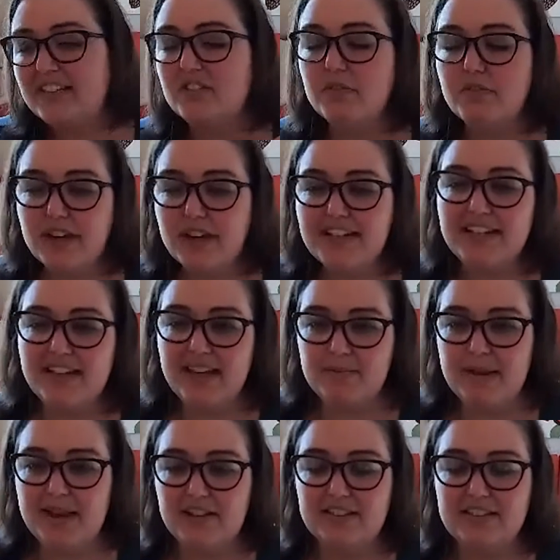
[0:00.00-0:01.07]
So finding that
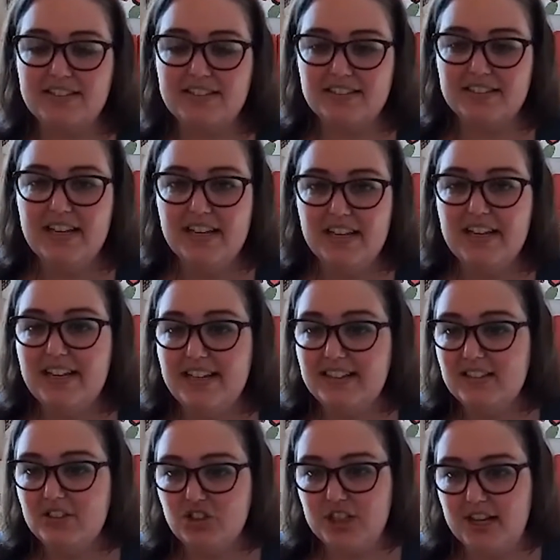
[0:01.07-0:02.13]
balance is
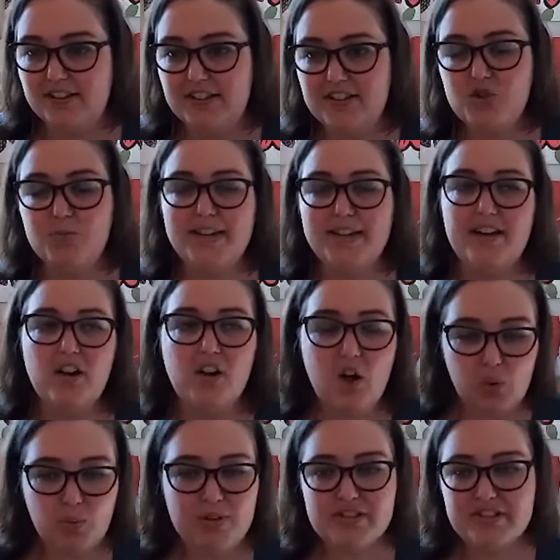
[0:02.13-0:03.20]
a challenge, but I
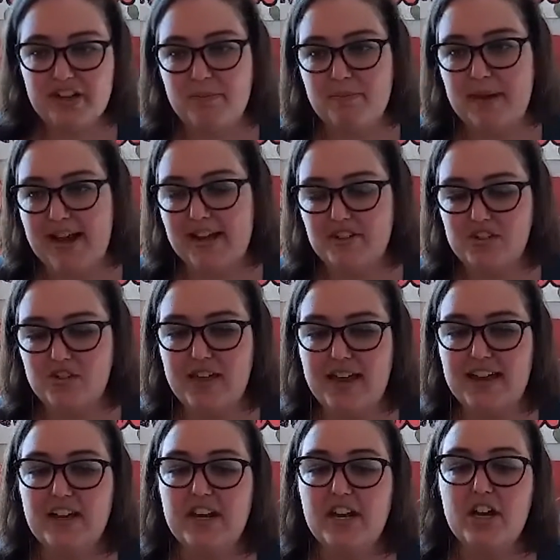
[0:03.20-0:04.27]
always come back to that